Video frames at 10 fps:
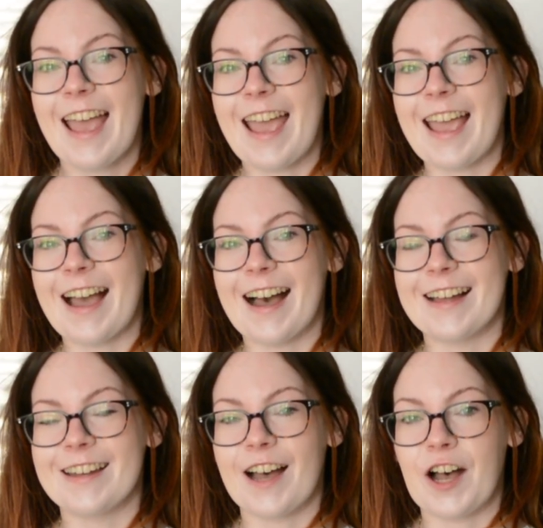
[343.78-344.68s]

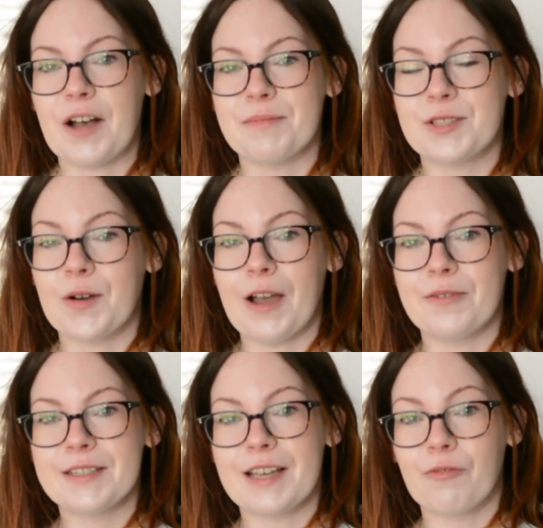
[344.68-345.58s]
And so I
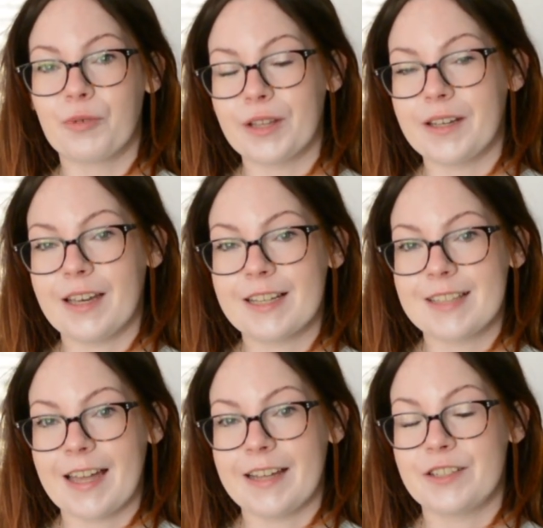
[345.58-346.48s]
was really
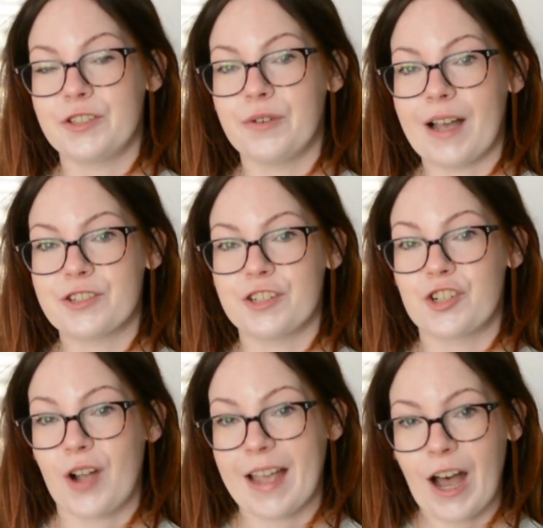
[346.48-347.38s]
excited to actually
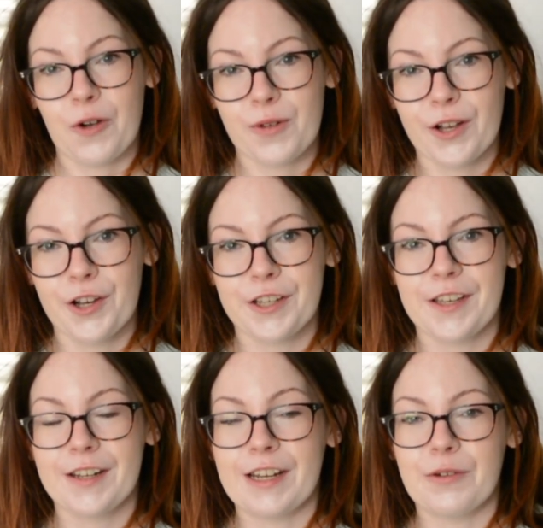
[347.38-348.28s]
try out rug
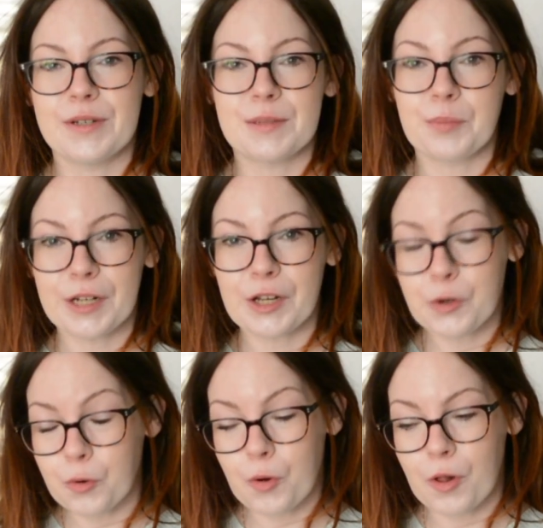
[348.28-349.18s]
hooking, and it was a pretty
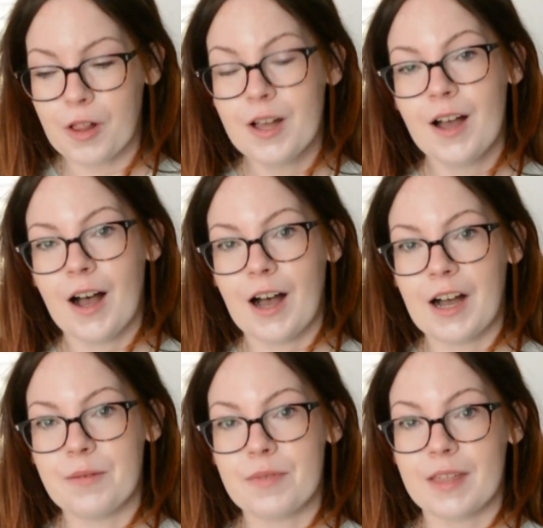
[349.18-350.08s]
cool
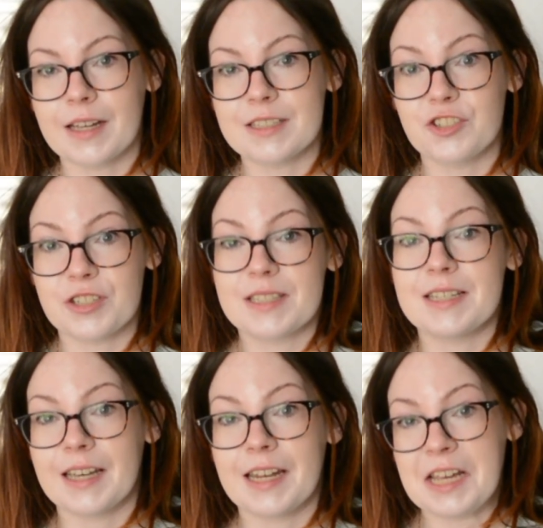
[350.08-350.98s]
thing to just
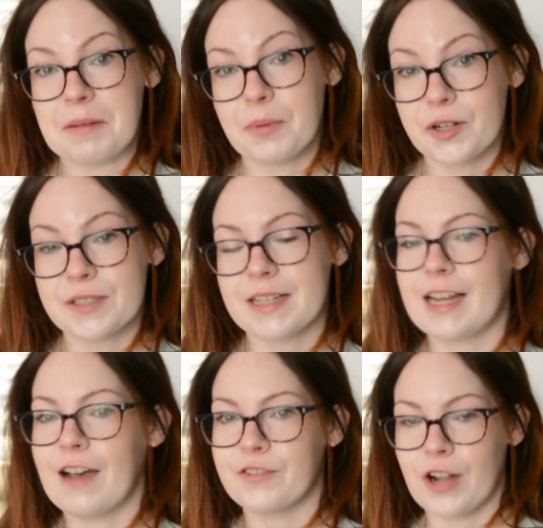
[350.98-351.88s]
see it in person
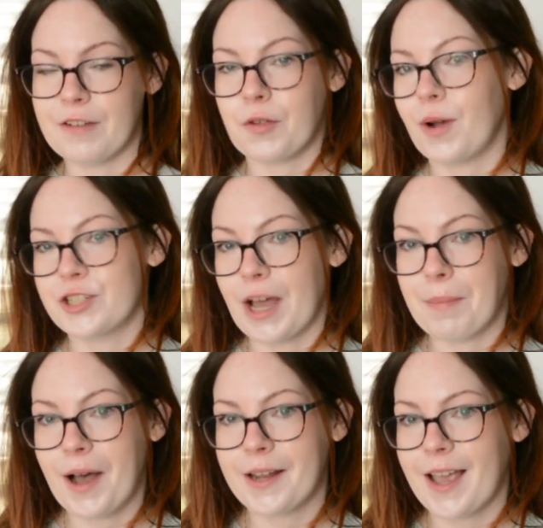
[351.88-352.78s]
after having watched that
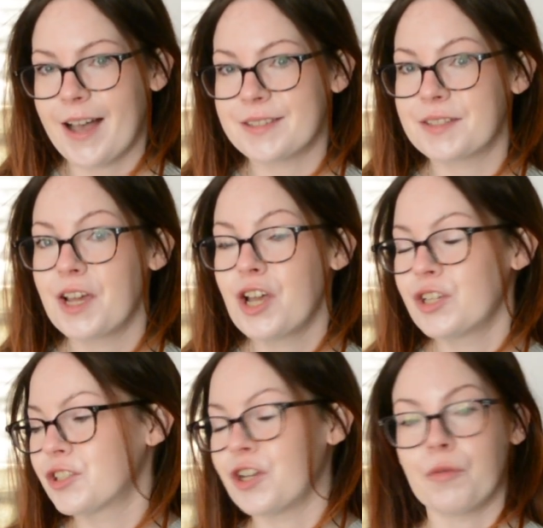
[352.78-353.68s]
podcast.
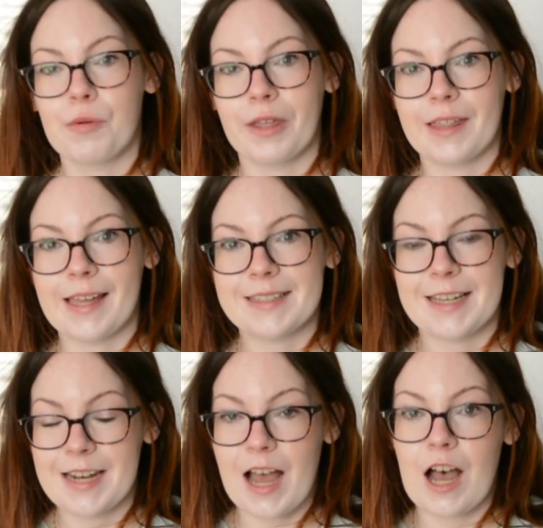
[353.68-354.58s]
So we really liked
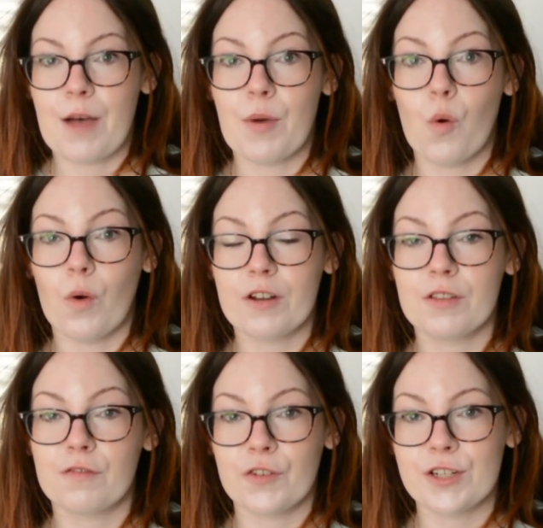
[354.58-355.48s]
it. One of
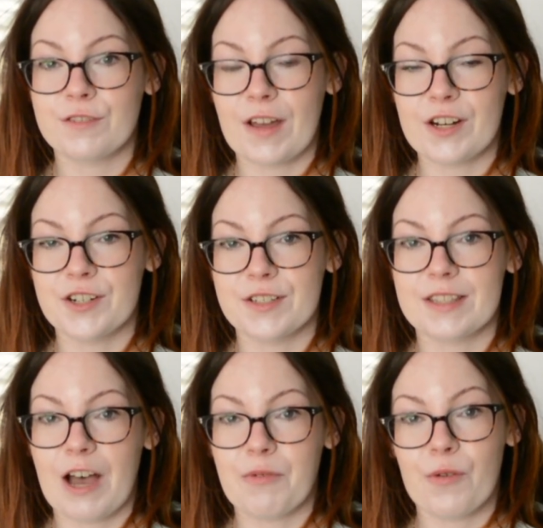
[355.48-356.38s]
the first vendors
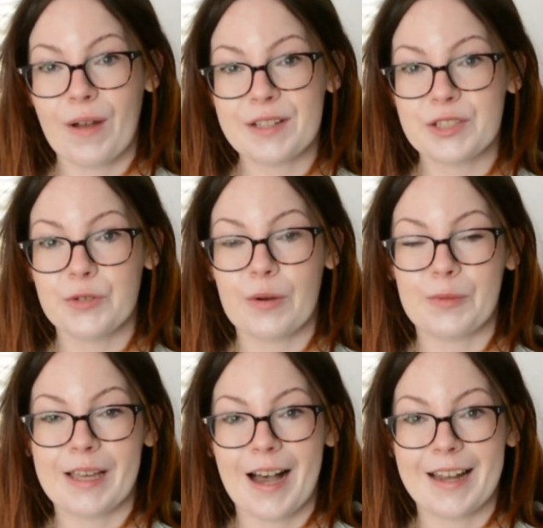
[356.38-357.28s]
that we went to when
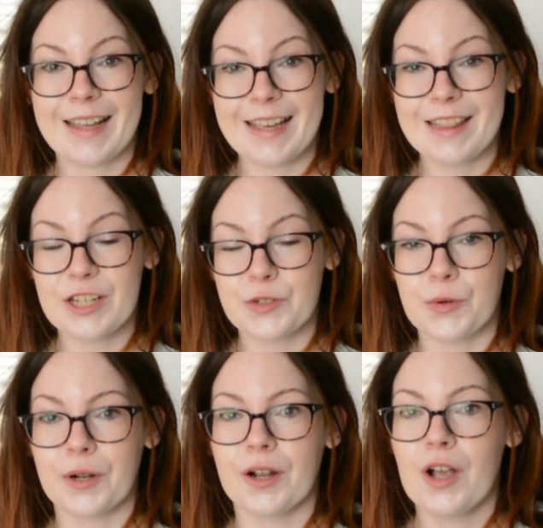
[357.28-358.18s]
we got in the
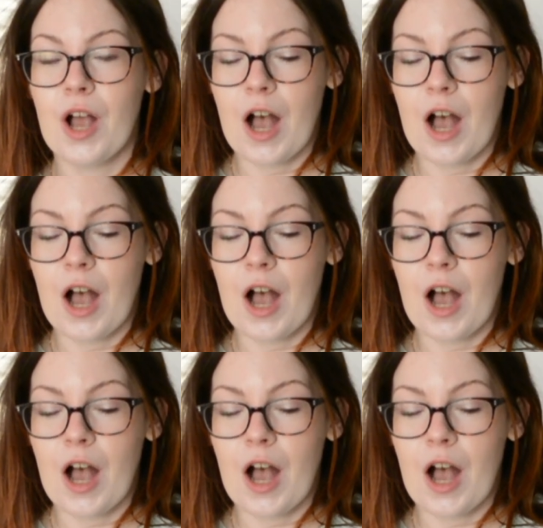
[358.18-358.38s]
door